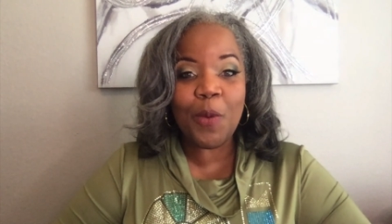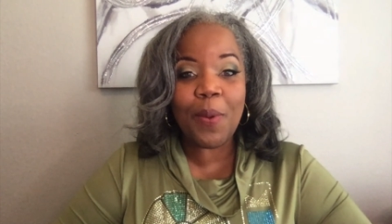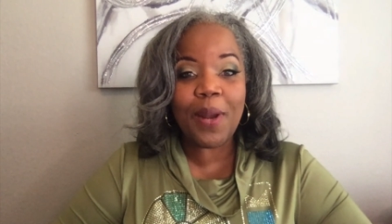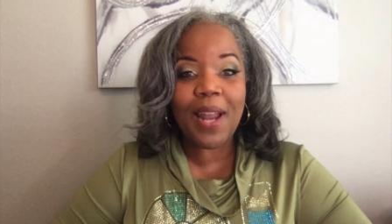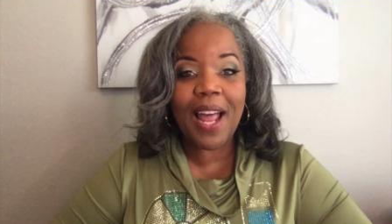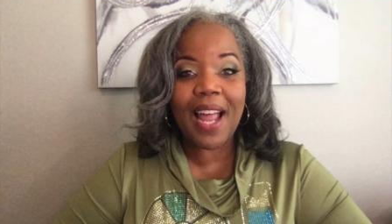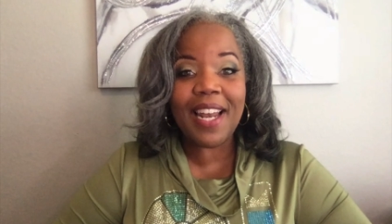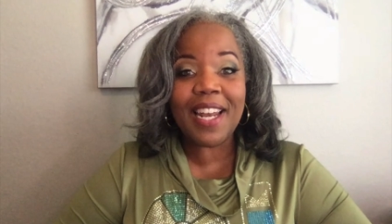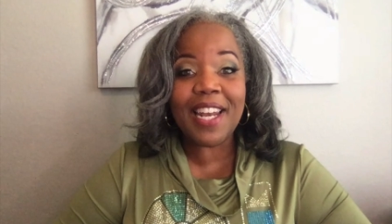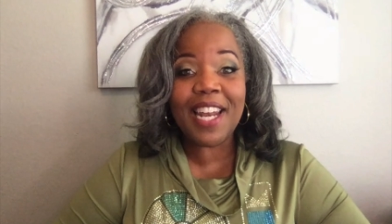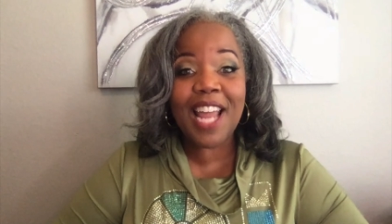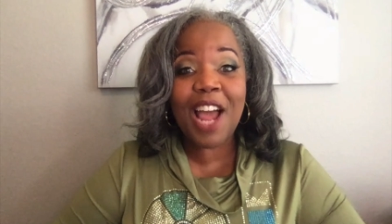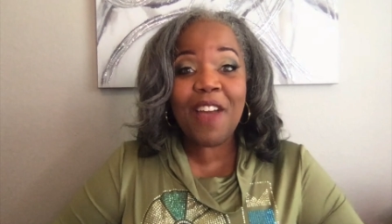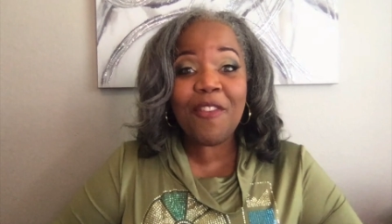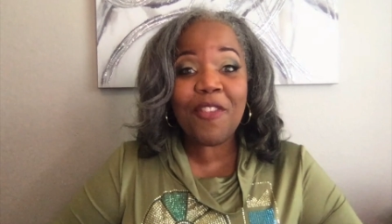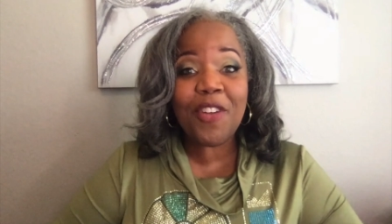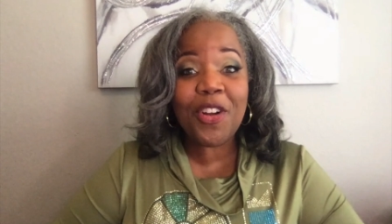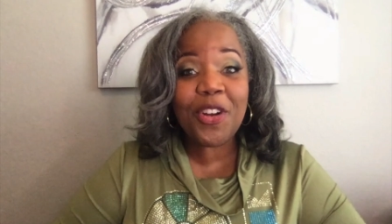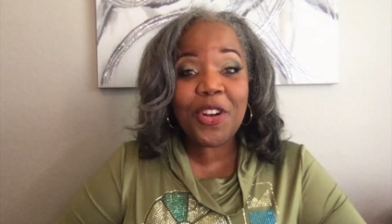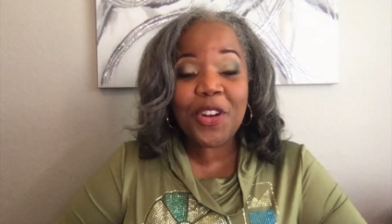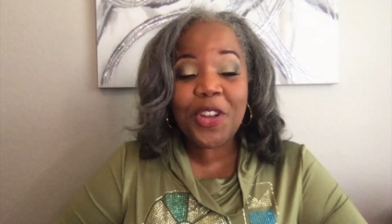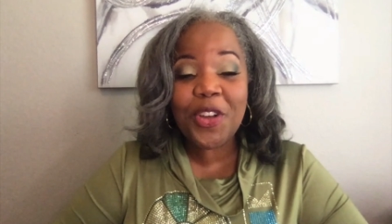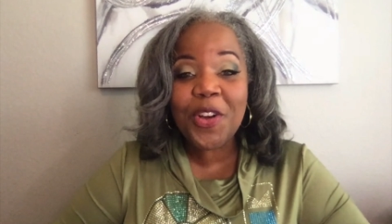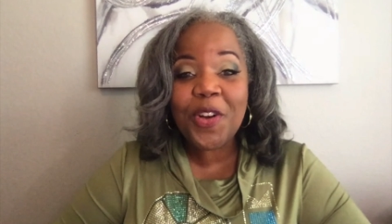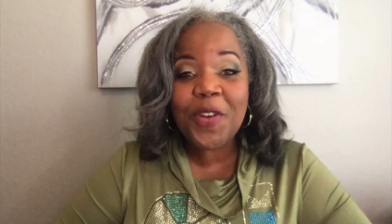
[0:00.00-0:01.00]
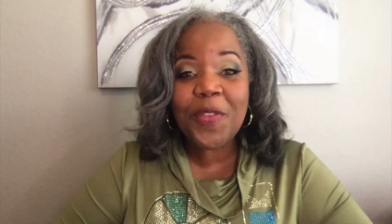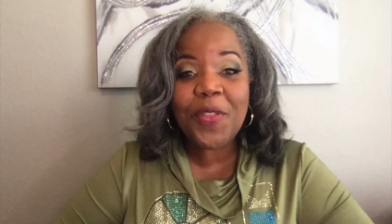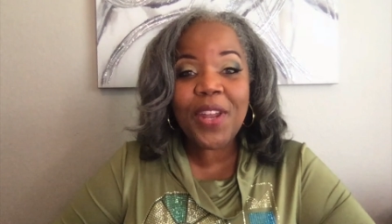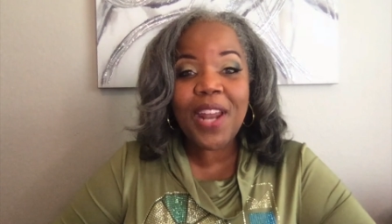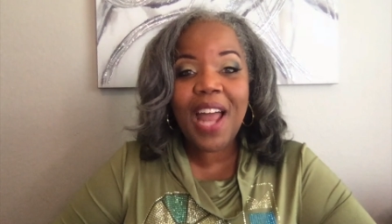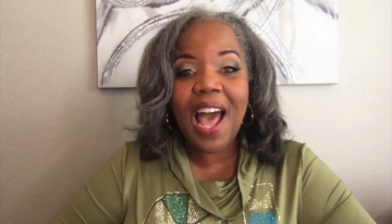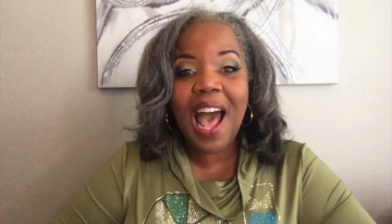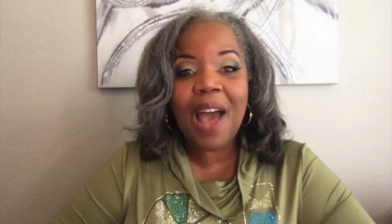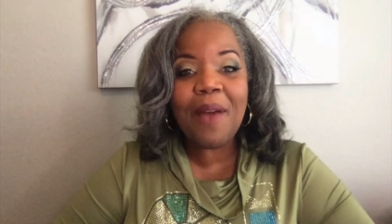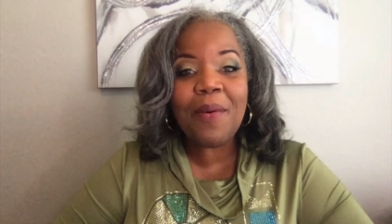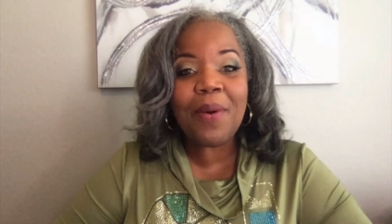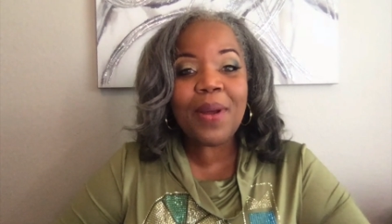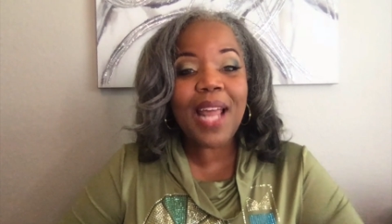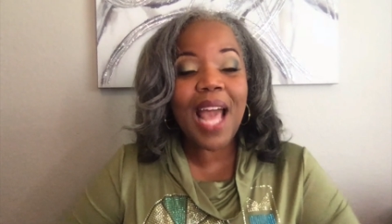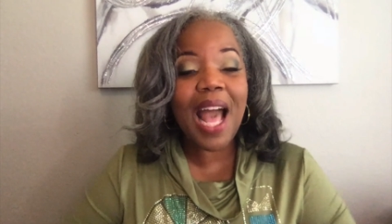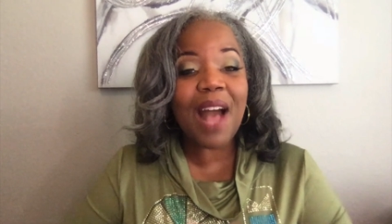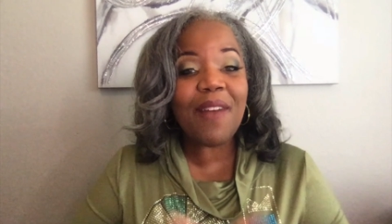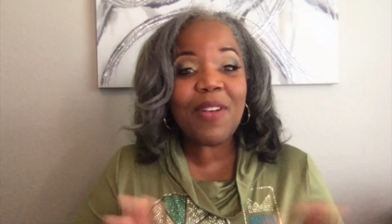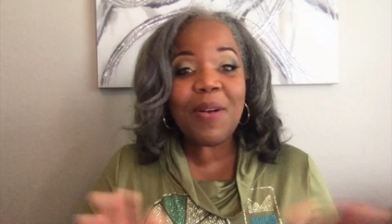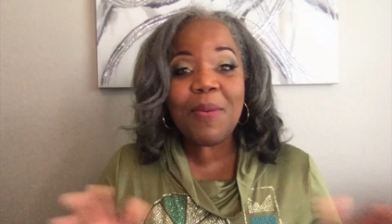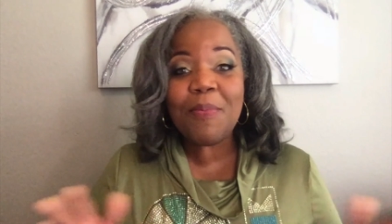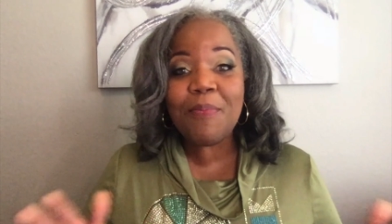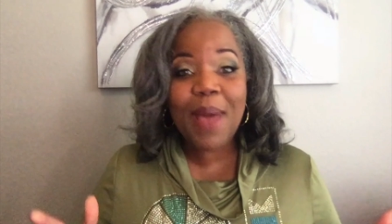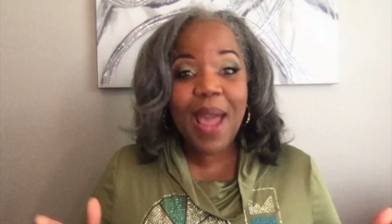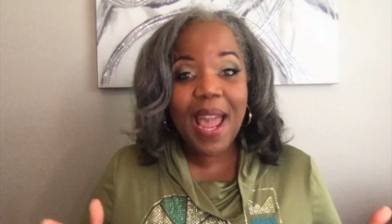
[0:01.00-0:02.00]
and I never knew that I would have
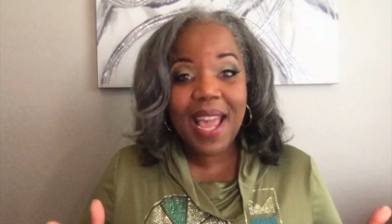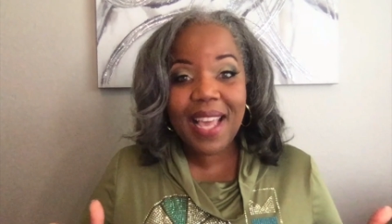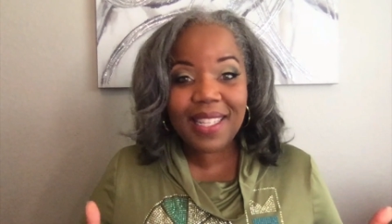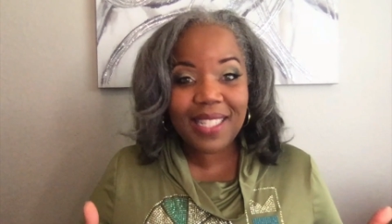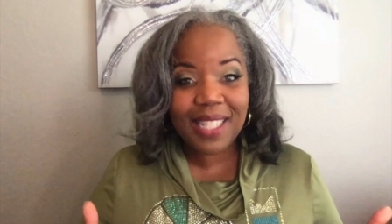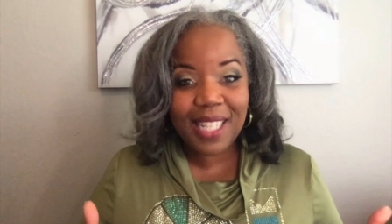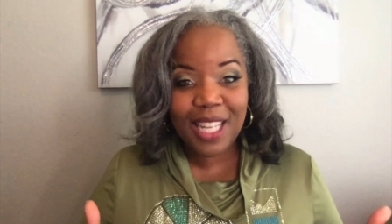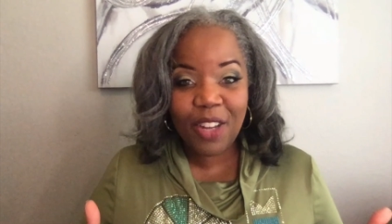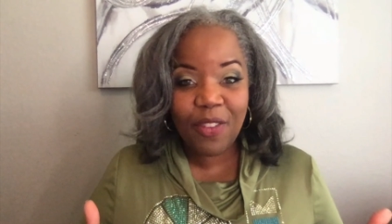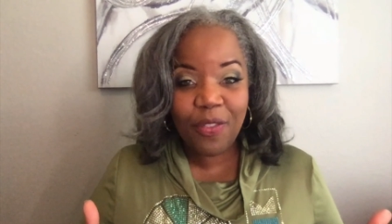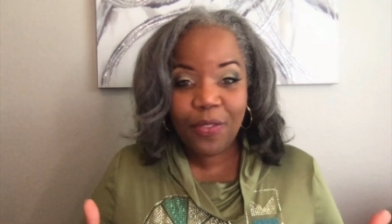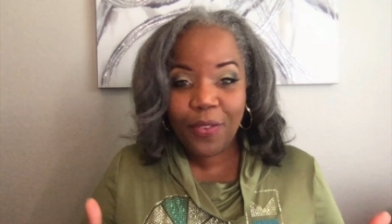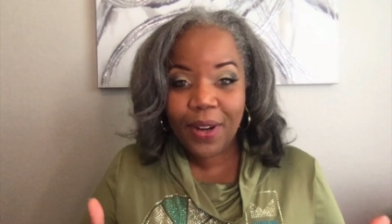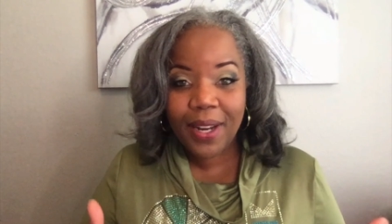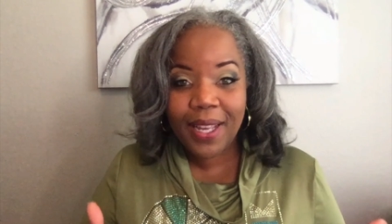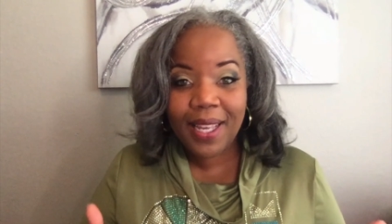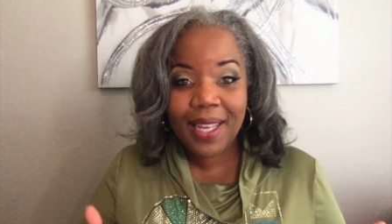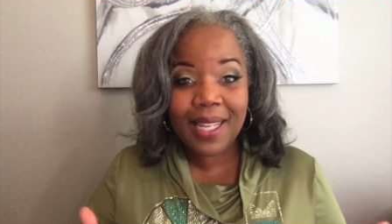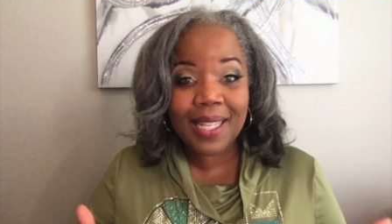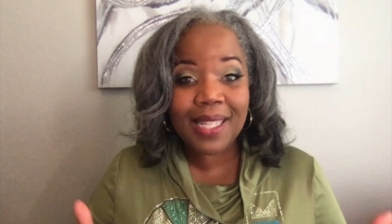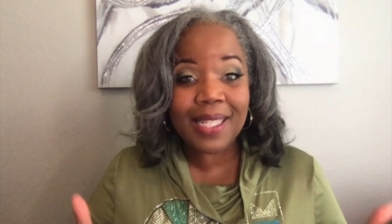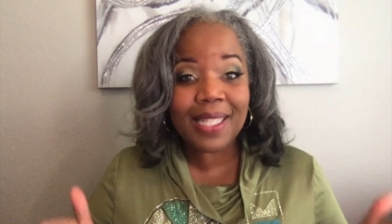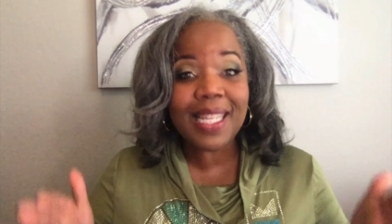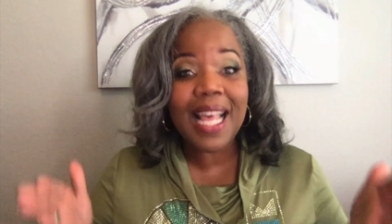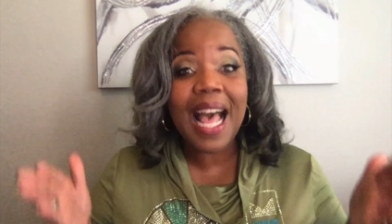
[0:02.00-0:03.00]
amazing friends